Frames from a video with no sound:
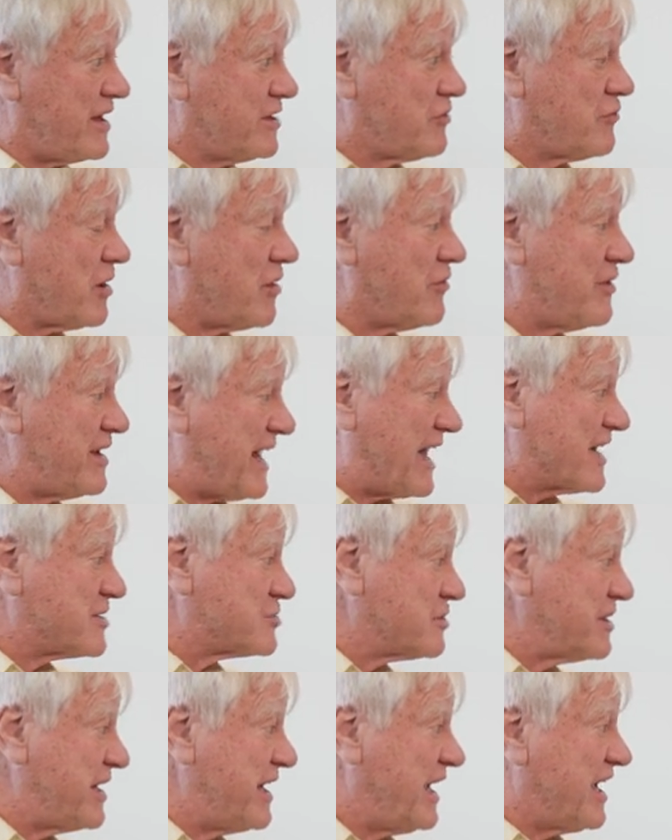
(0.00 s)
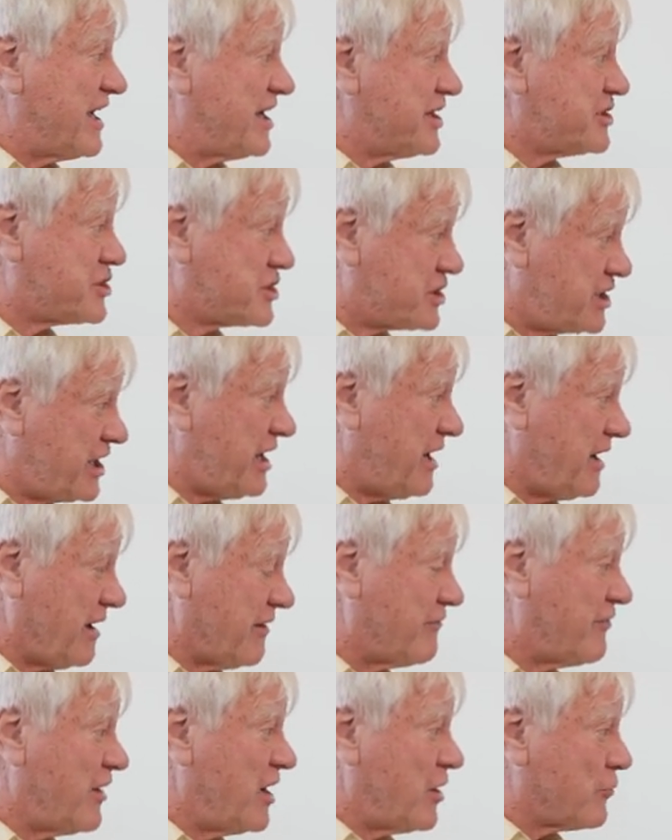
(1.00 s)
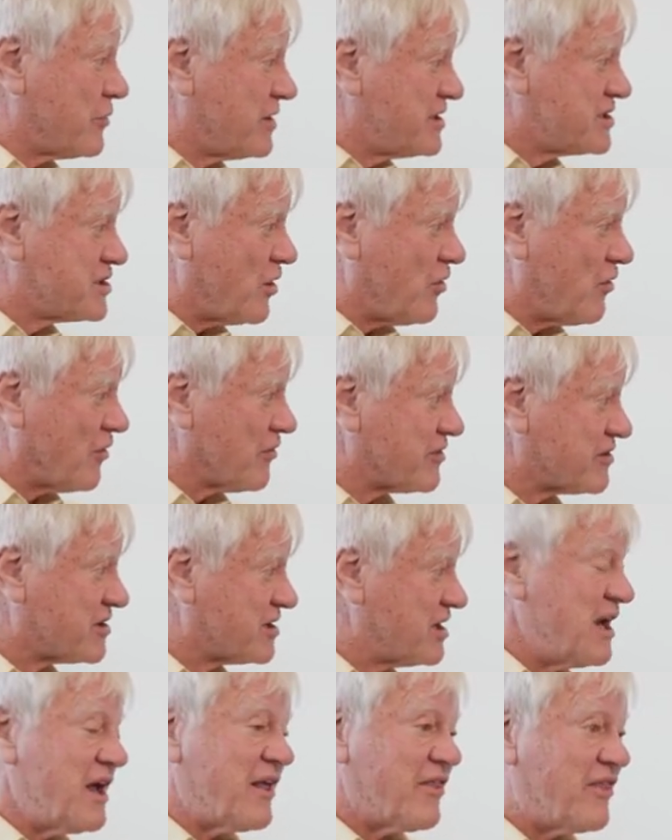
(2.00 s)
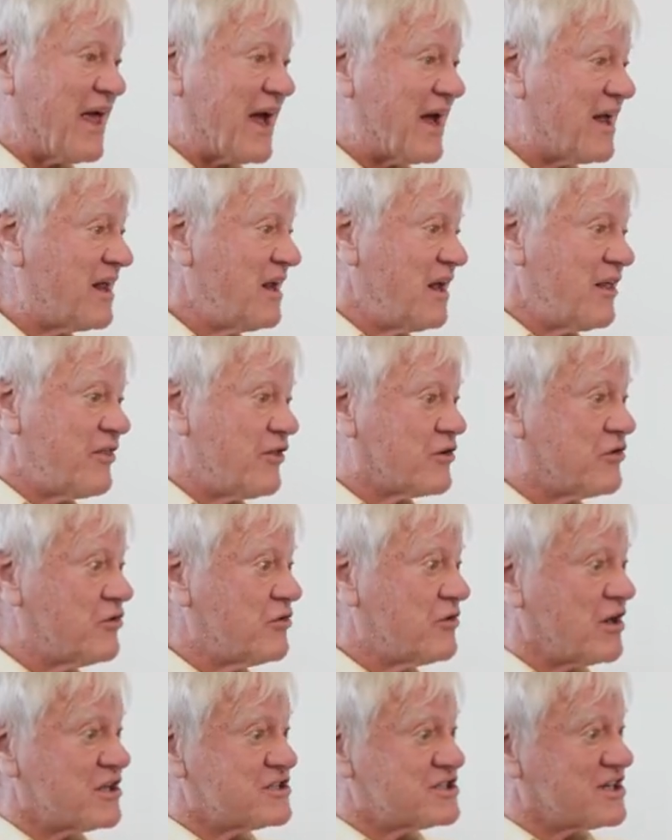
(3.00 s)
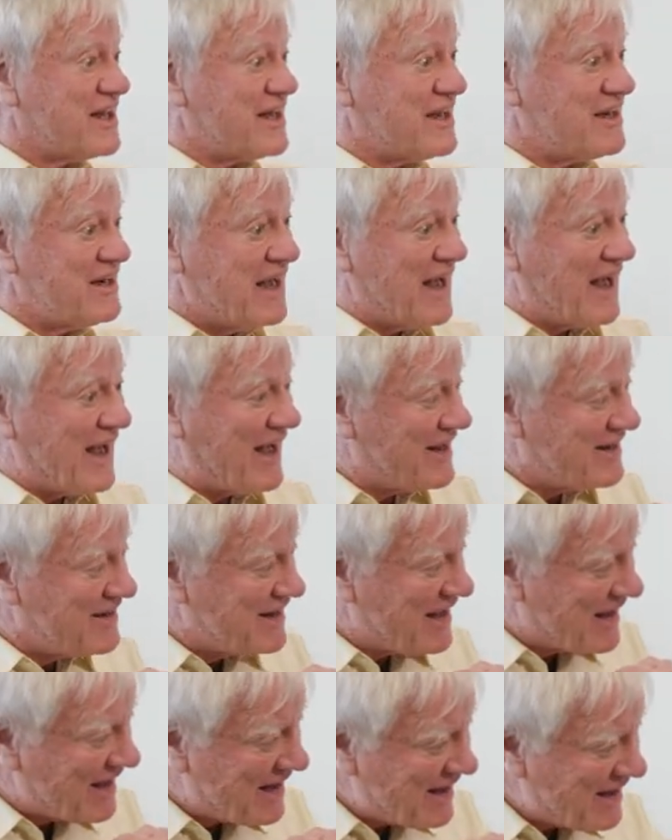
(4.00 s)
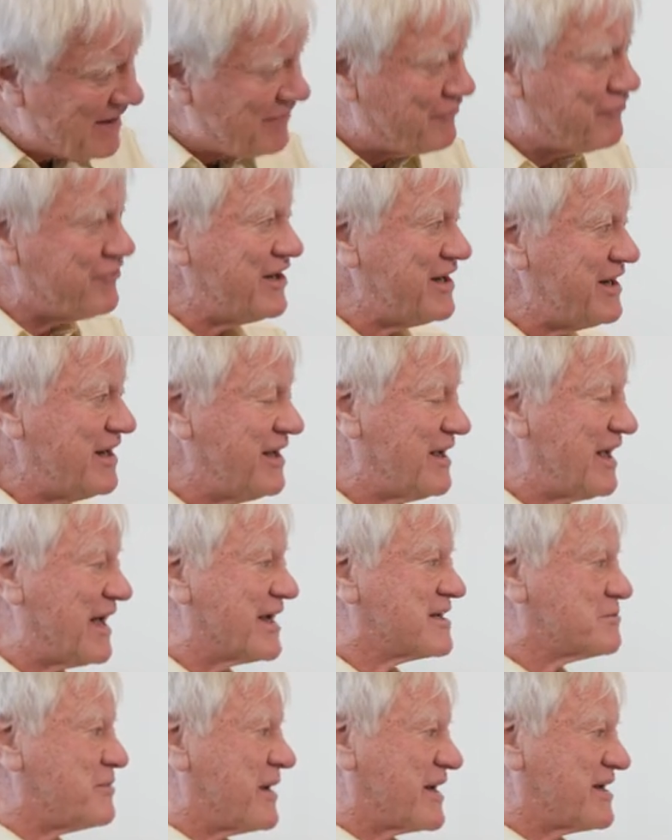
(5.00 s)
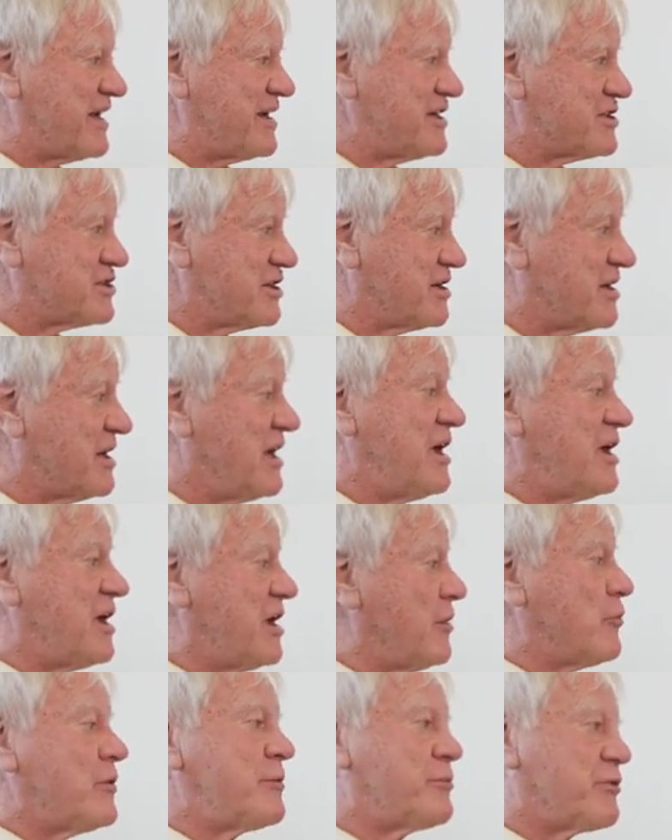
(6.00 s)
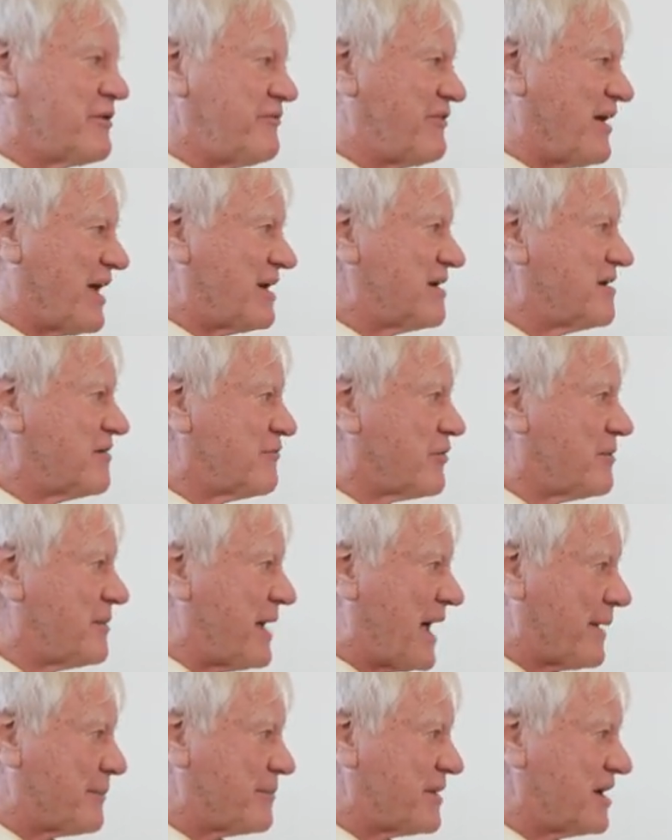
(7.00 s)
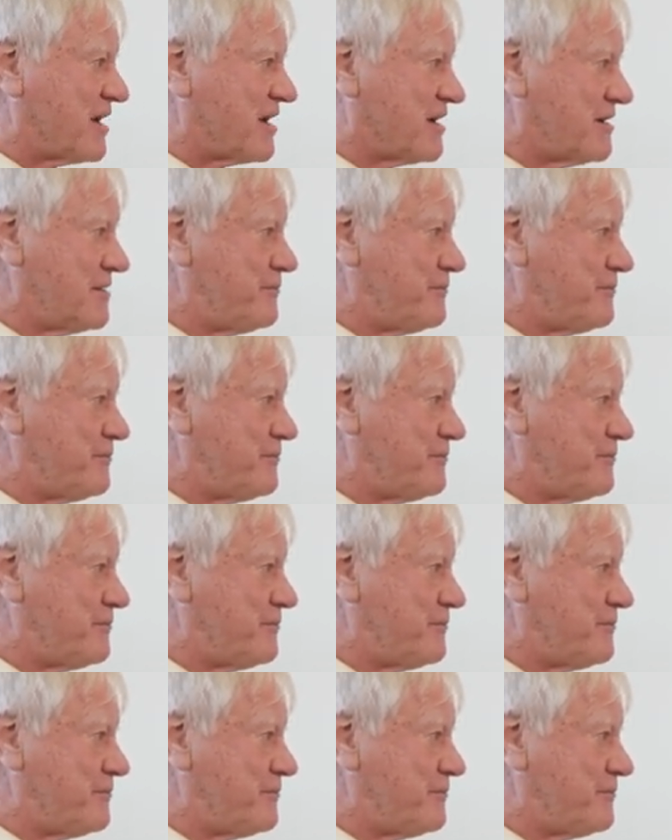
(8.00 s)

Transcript: and grow and actually achieve results that the Ku Klux Klan had every expectation it would prevent from happening.